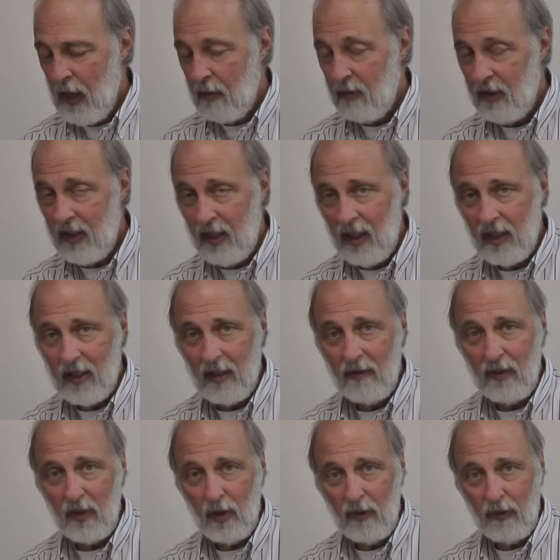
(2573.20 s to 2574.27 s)
But yes, I'm
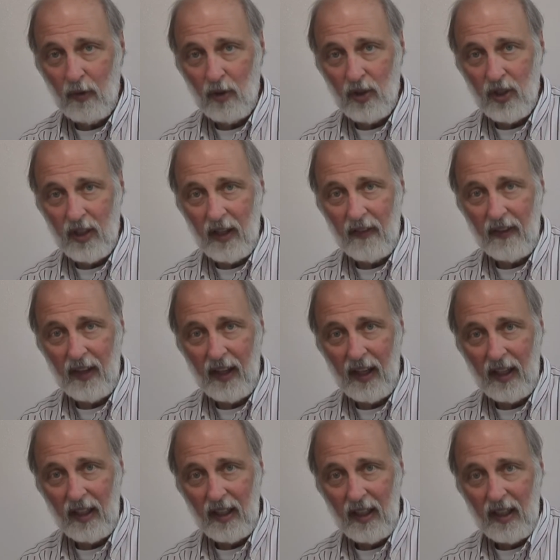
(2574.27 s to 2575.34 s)
very fortunate that
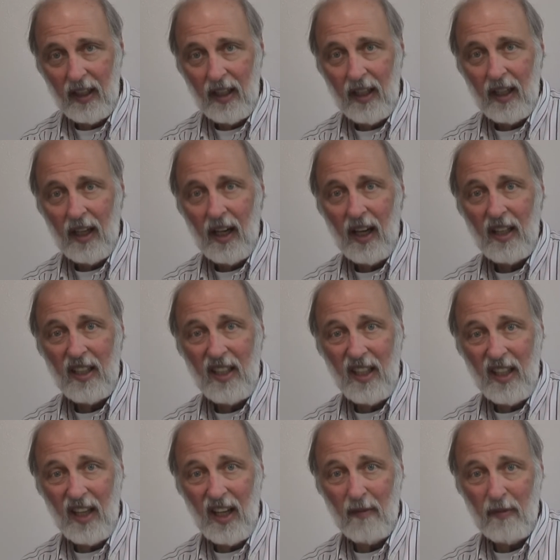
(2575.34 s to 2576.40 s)
I did
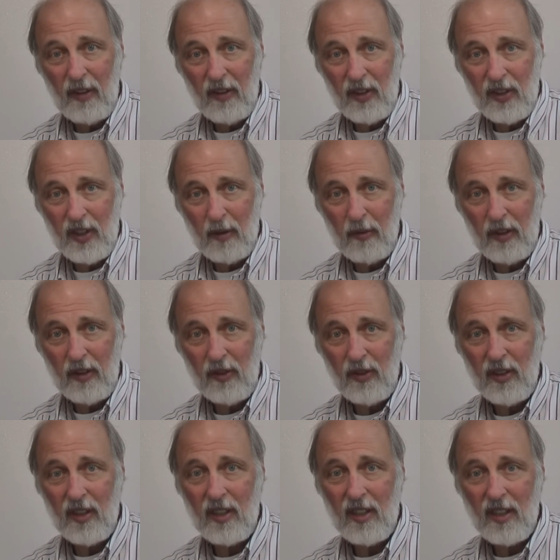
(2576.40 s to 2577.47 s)
not marry someone who's
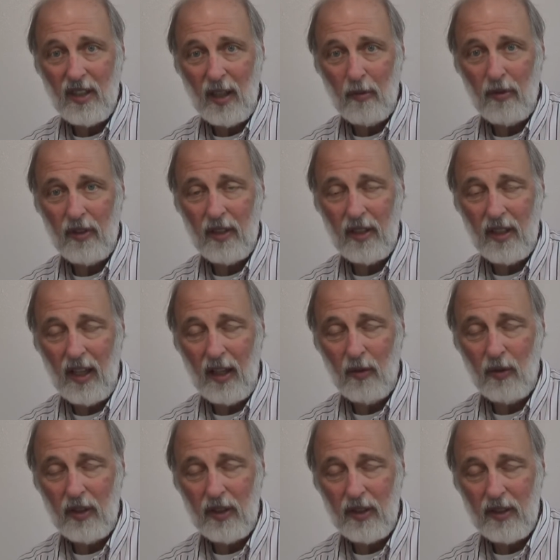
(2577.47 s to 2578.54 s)
as stubborn as I
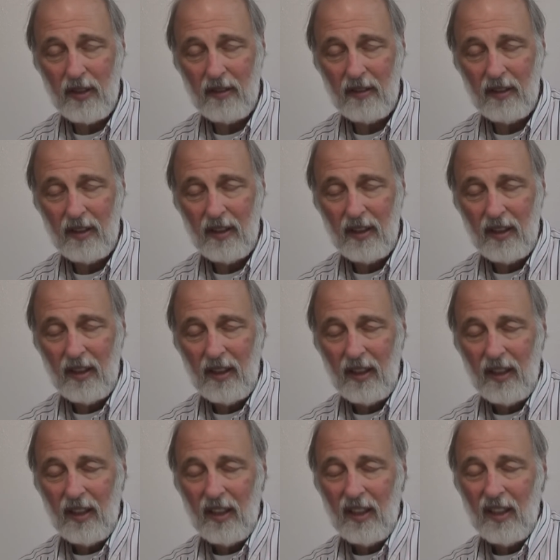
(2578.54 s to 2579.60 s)
was.
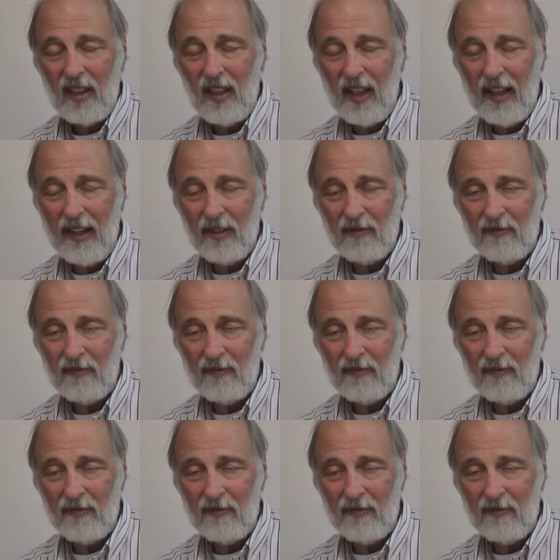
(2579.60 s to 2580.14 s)
Now,